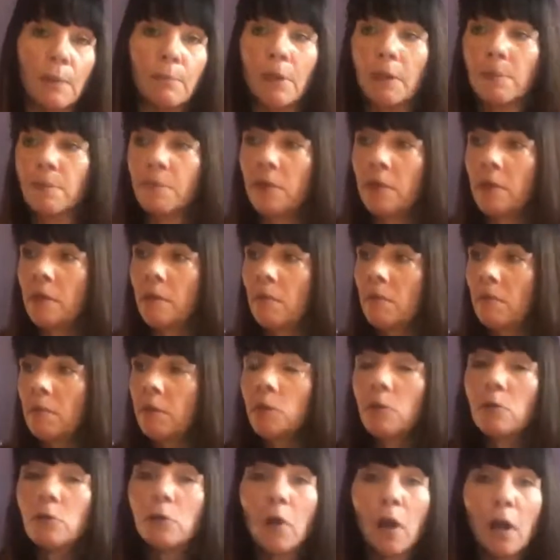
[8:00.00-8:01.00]
might be a
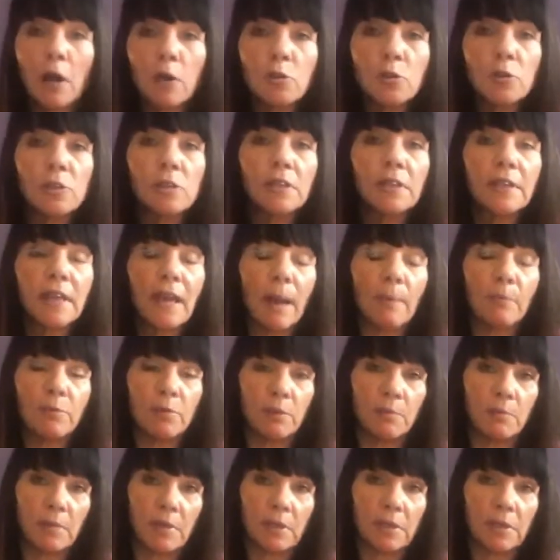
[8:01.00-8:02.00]
little cautiously
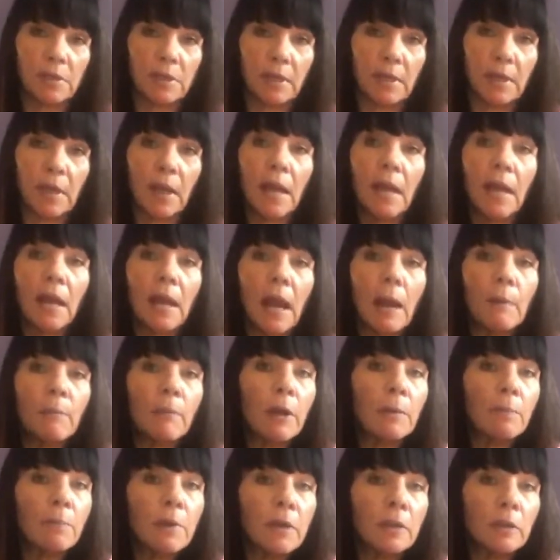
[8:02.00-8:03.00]
optimistic. I
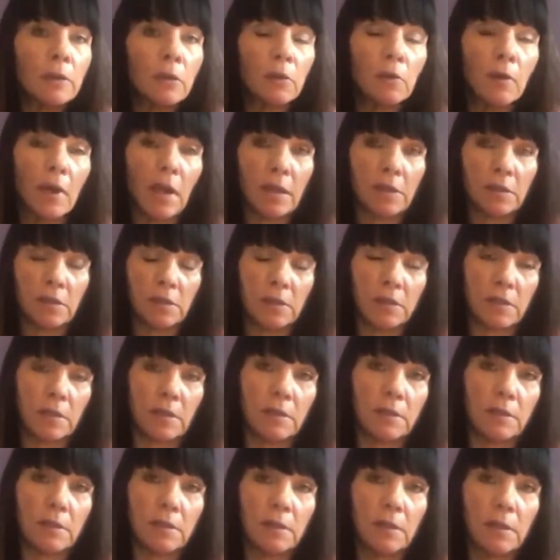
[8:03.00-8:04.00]
might be a little
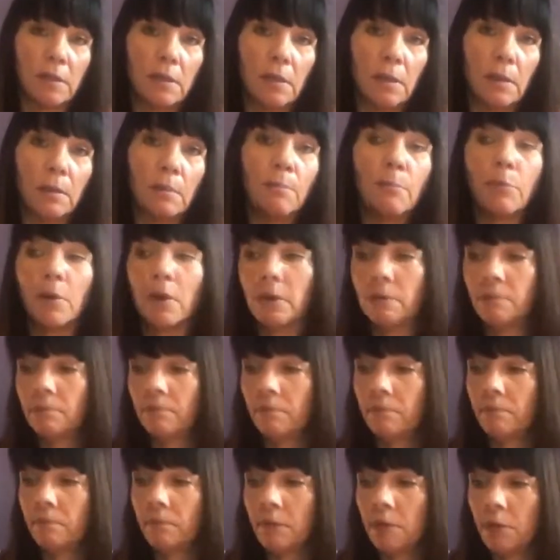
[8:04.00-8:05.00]
hesitant. But,
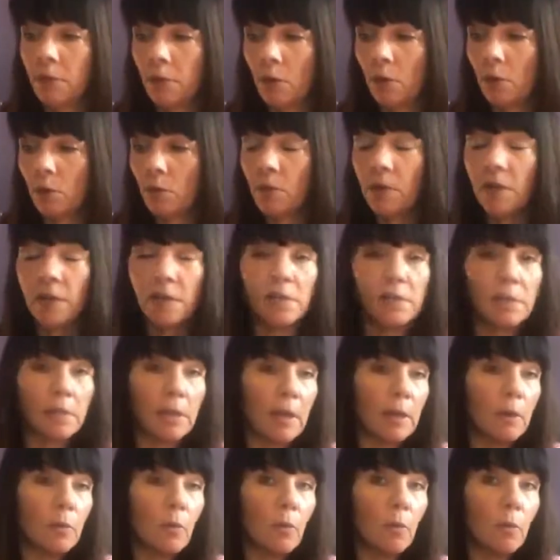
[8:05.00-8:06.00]
you know, it's
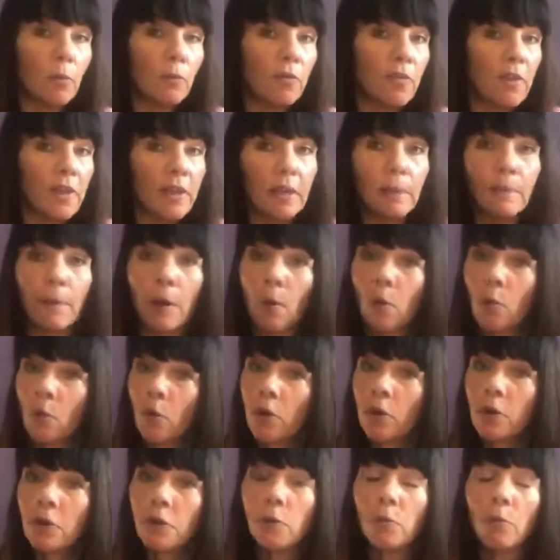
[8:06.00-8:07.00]
like thinking about
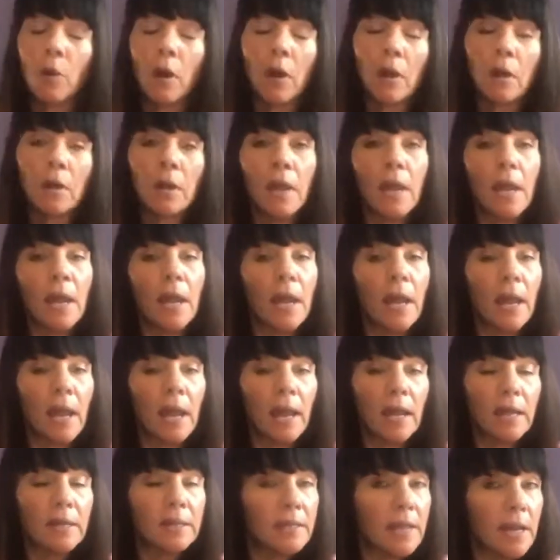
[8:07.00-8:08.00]
where you are
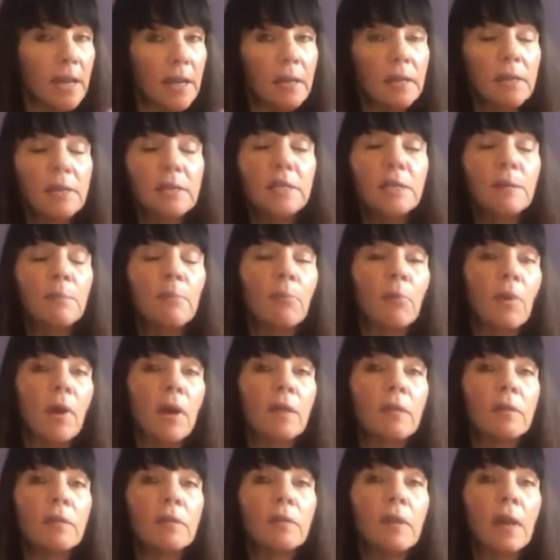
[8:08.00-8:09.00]
and taking a deep
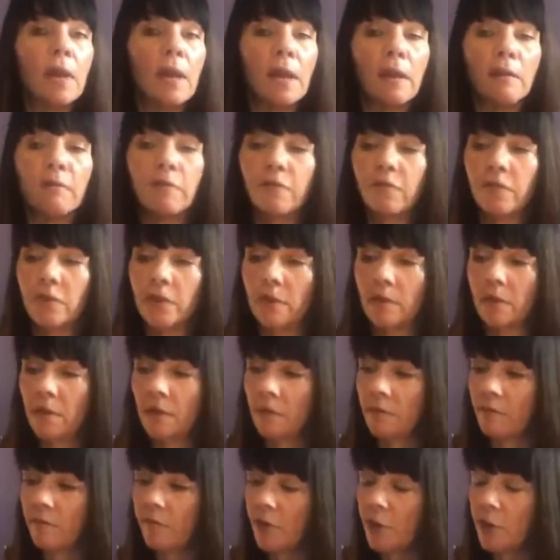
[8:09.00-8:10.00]
breath and, fi-
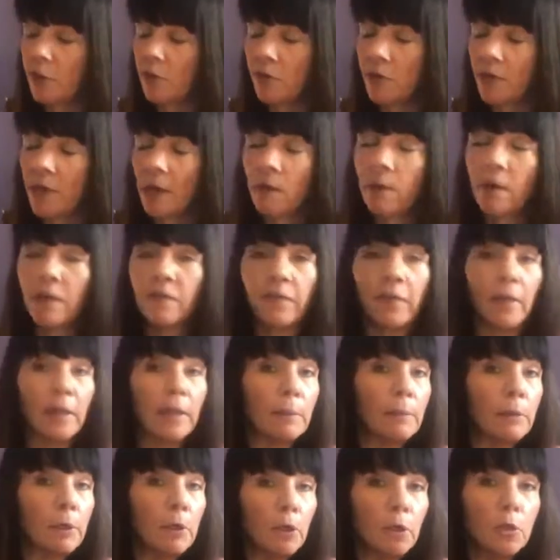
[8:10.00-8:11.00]
and figuring out I feel
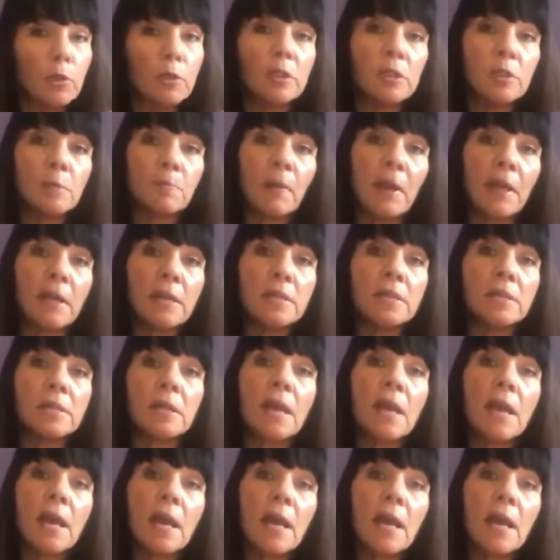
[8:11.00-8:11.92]
like I'm in a good space